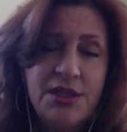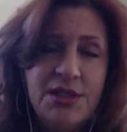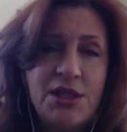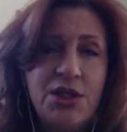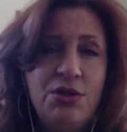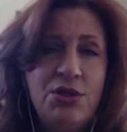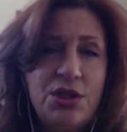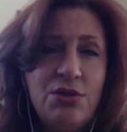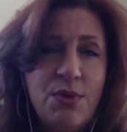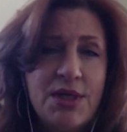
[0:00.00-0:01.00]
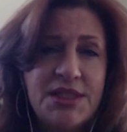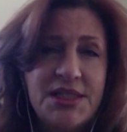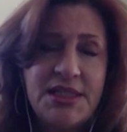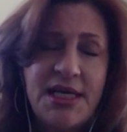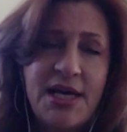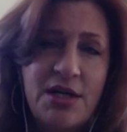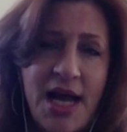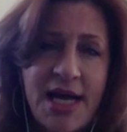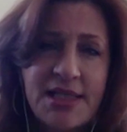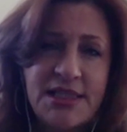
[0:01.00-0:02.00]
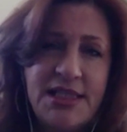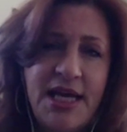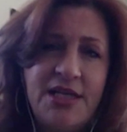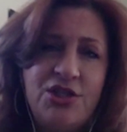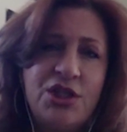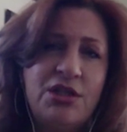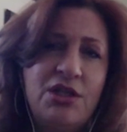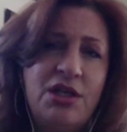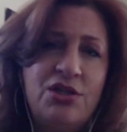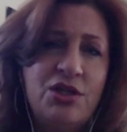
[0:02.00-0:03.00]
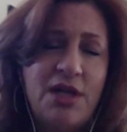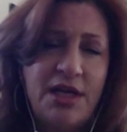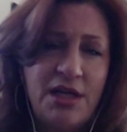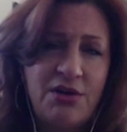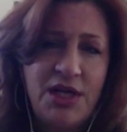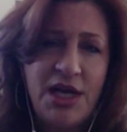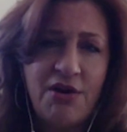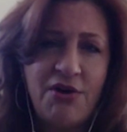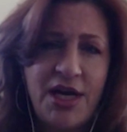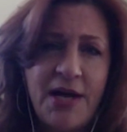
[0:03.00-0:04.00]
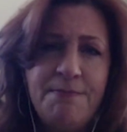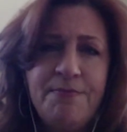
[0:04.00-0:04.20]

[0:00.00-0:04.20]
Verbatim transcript: So you do want to sit down and ask the agent, do they know the area?